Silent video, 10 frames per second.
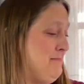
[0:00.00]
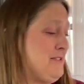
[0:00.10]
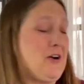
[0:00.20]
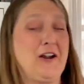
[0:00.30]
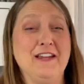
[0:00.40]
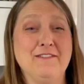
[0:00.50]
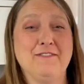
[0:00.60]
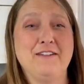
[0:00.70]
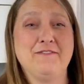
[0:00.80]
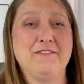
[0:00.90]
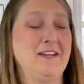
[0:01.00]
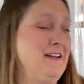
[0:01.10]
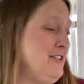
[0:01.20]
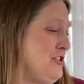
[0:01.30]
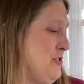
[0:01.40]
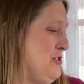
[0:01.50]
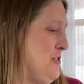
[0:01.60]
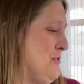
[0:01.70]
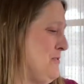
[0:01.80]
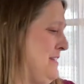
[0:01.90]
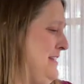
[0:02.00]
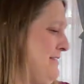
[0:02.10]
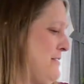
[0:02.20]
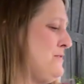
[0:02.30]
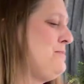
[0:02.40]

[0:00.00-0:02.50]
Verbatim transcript: sorry if I've showed you any of those